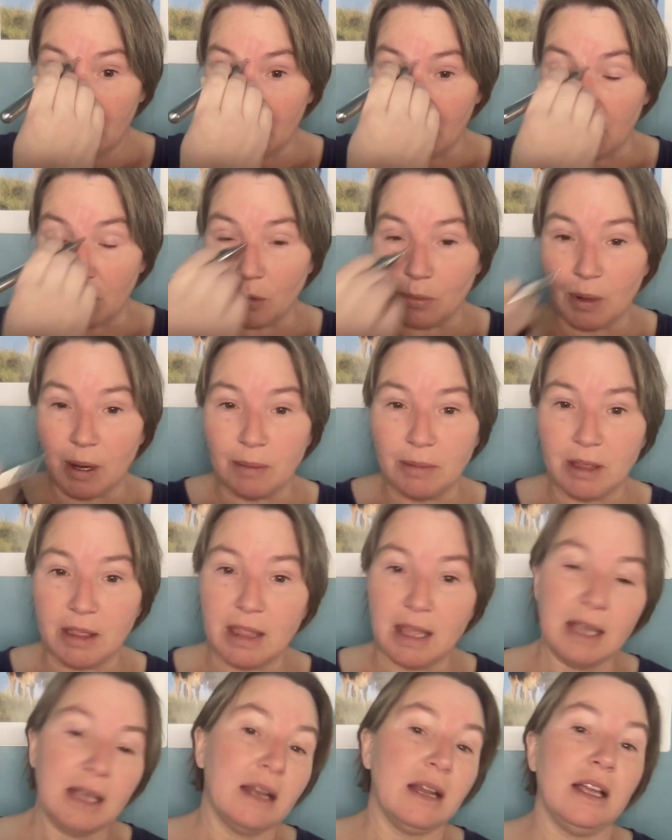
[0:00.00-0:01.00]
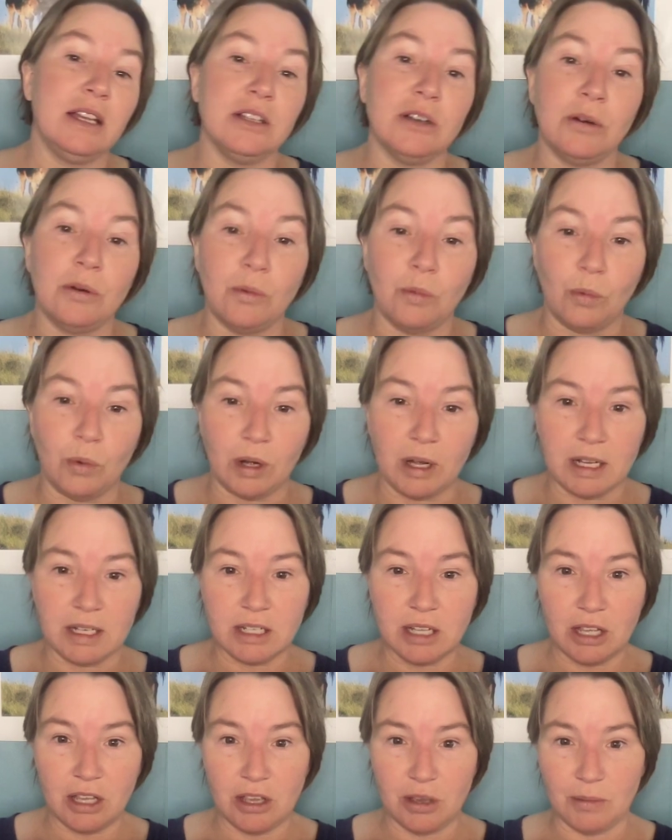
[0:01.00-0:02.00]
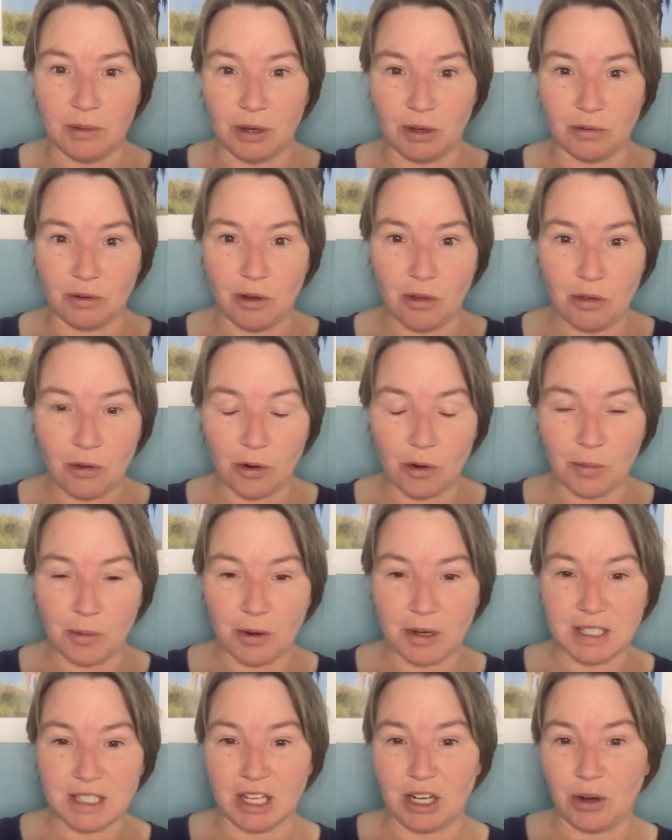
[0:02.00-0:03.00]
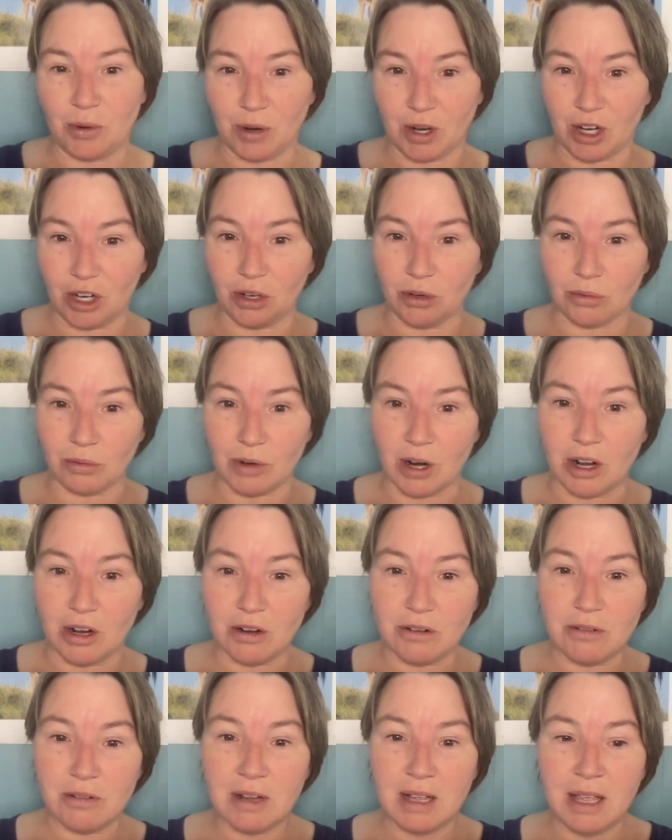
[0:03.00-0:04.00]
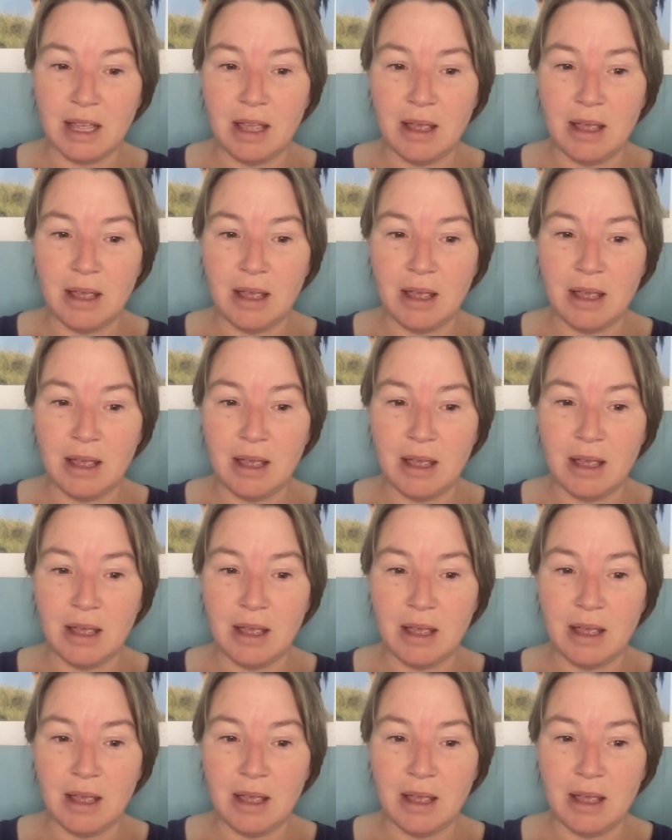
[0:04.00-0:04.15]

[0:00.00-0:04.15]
And you're probably thinking, I don't want human growth hormone because I don't want to grow.